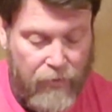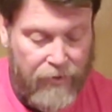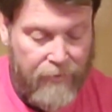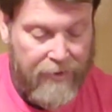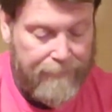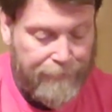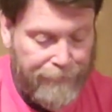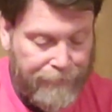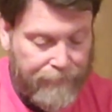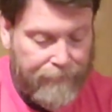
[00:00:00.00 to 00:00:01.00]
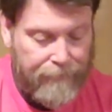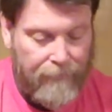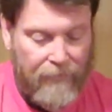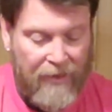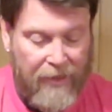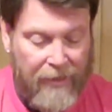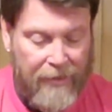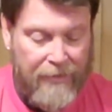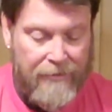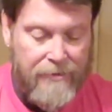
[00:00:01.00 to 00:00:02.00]
it with me. And
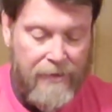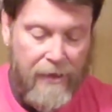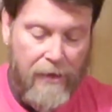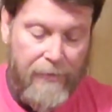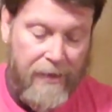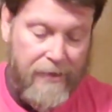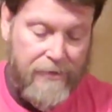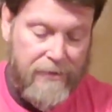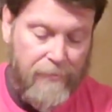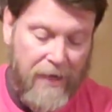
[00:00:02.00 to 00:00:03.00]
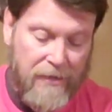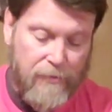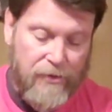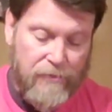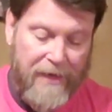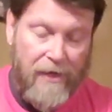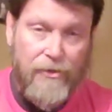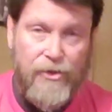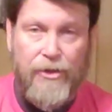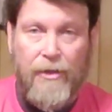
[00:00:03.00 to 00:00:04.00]
because it's a possibles
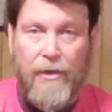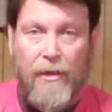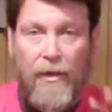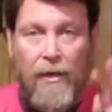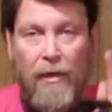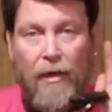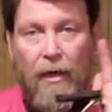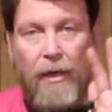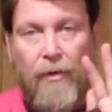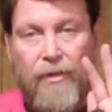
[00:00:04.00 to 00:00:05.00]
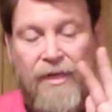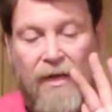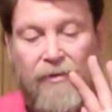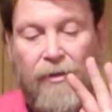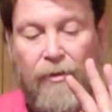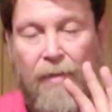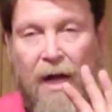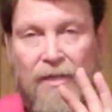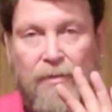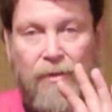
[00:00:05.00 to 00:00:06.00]
pouch, I always have a little
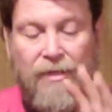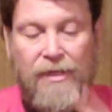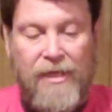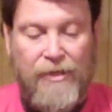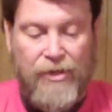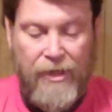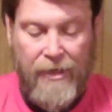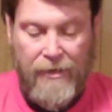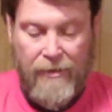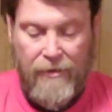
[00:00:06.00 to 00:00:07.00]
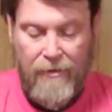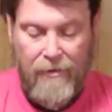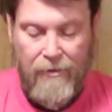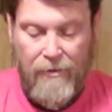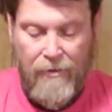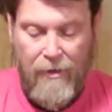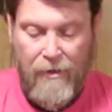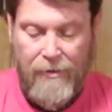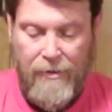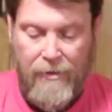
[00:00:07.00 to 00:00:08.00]
possibles keychain.
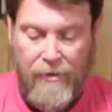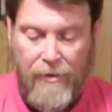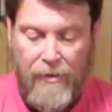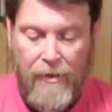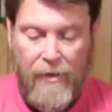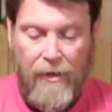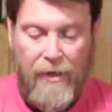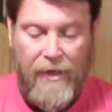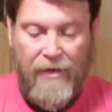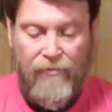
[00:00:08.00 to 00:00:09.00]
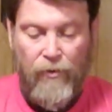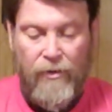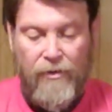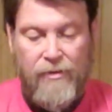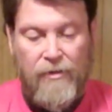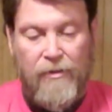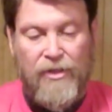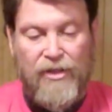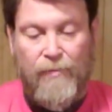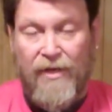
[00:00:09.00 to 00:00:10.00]
On here, I have one of those little
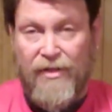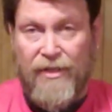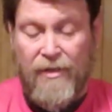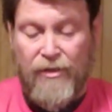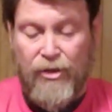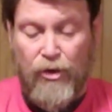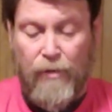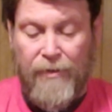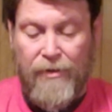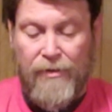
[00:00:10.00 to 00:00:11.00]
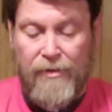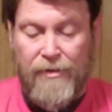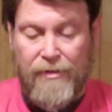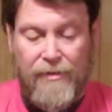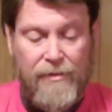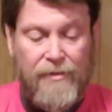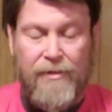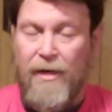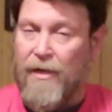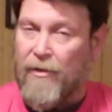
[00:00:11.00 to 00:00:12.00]
Smith's sharpeners.
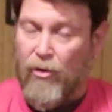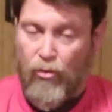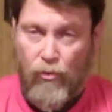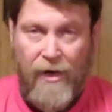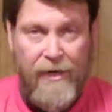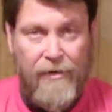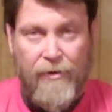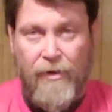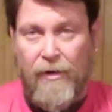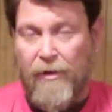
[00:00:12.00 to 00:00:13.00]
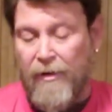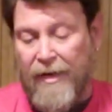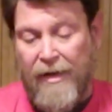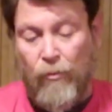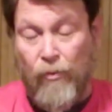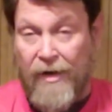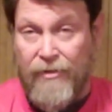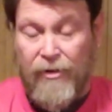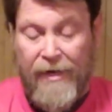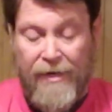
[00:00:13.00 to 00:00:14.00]
It's not great. You're not going to get a
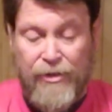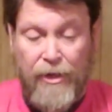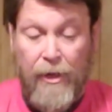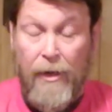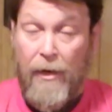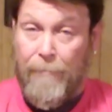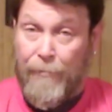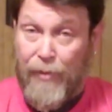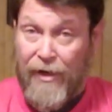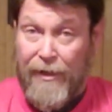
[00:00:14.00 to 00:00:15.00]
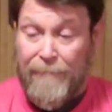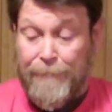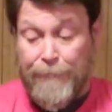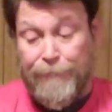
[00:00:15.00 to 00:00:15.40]
razor edge, but